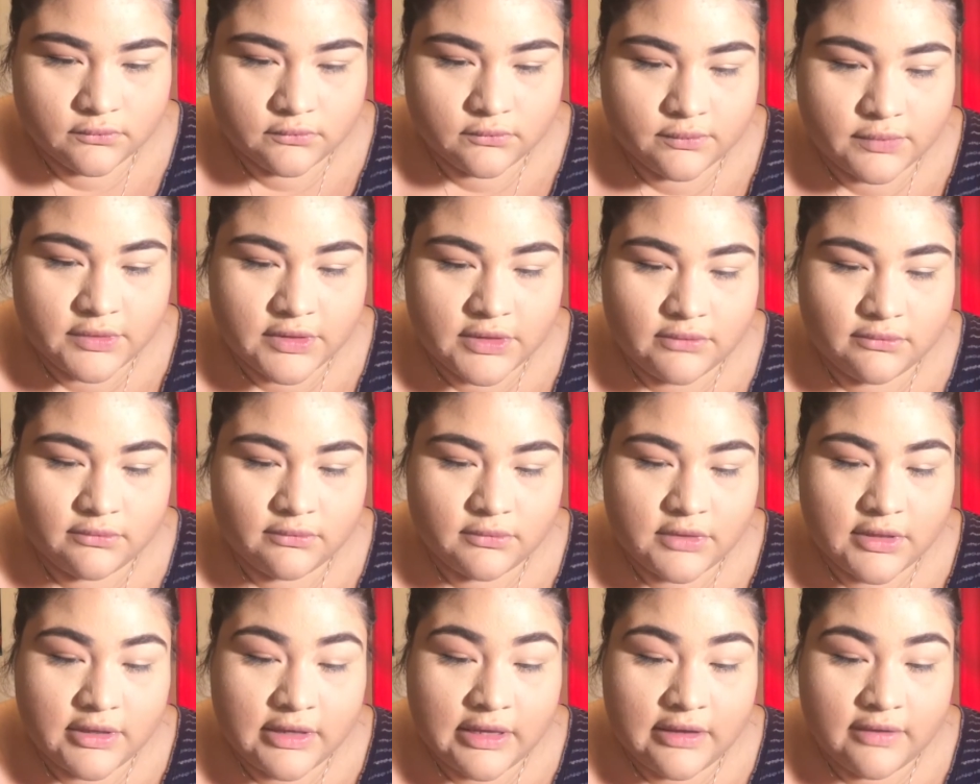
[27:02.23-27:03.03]
But
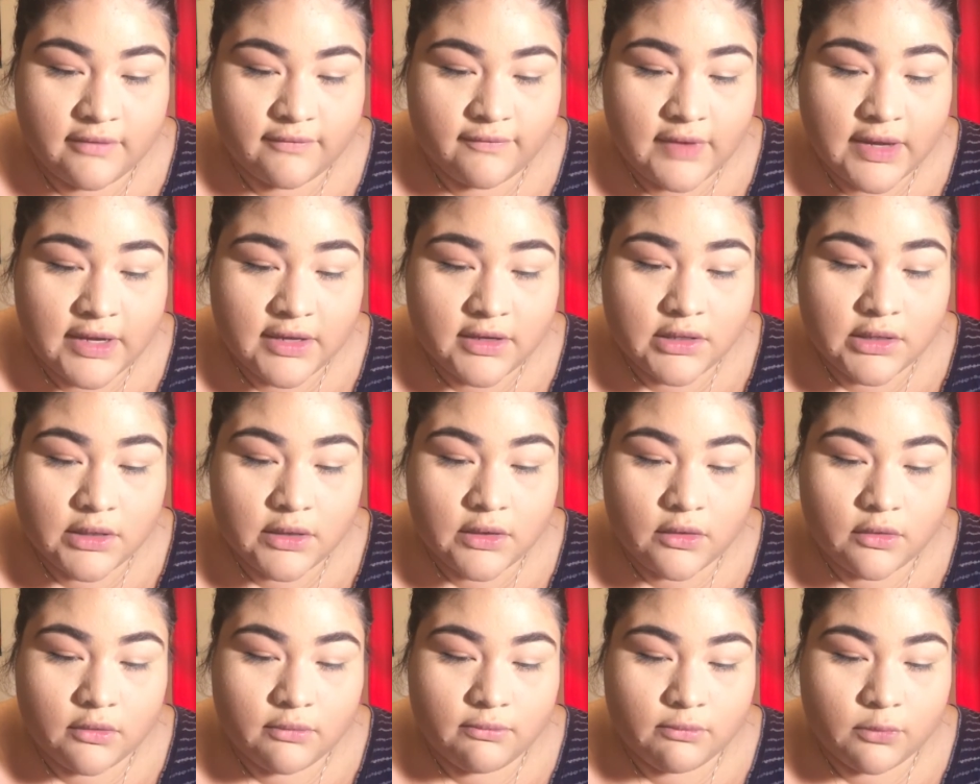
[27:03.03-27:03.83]
if I can
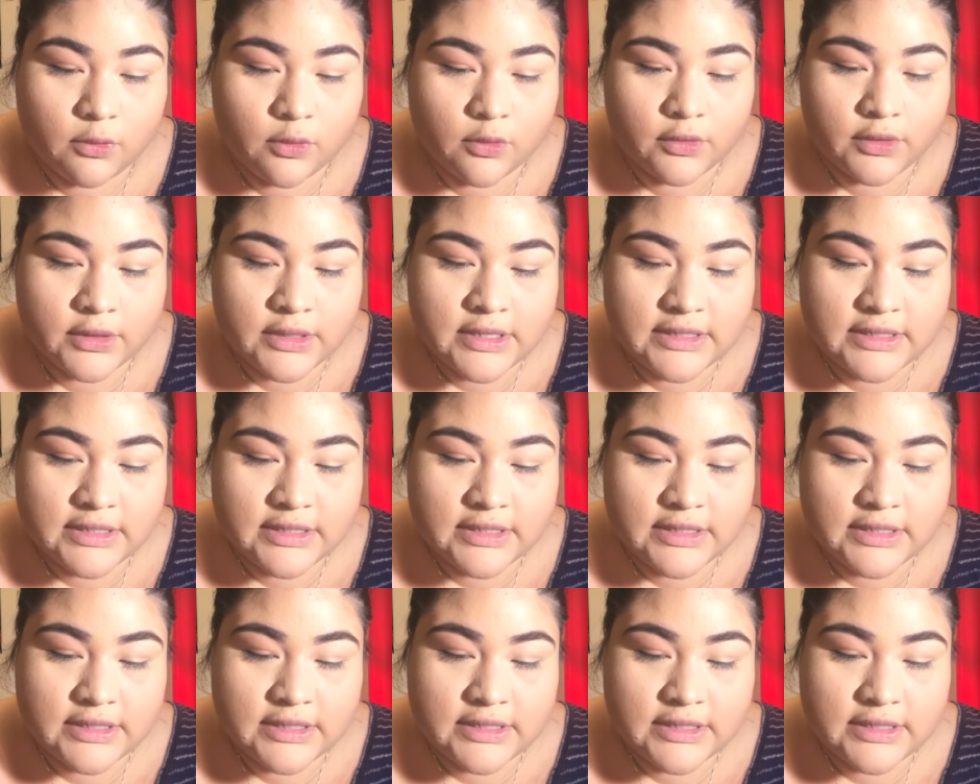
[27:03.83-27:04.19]
go more